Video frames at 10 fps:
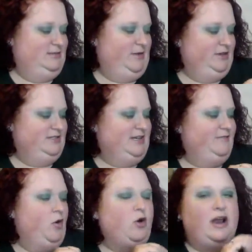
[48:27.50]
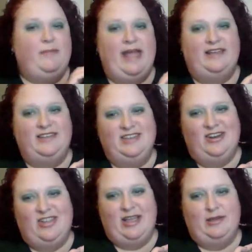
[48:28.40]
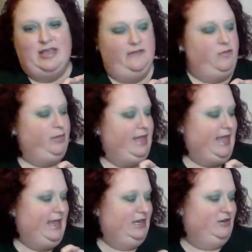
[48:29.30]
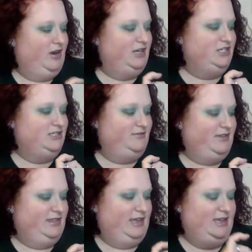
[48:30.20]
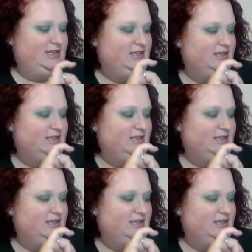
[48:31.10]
small stuff, or like if you play Candy Crush, stuff like that.